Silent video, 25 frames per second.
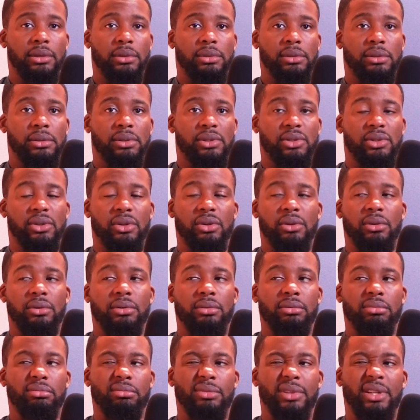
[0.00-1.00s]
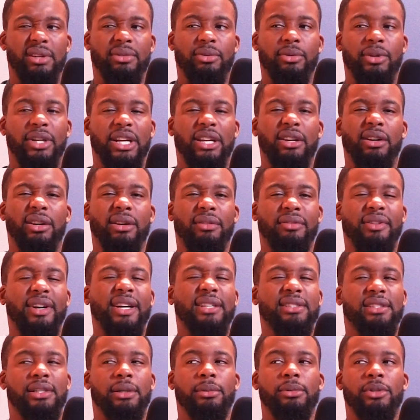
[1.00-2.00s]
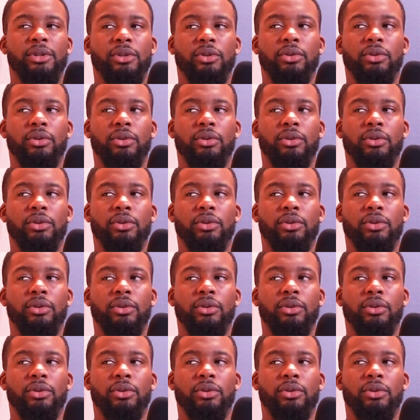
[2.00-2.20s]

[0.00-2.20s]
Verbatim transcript: So I feel like you're gonna find something to do,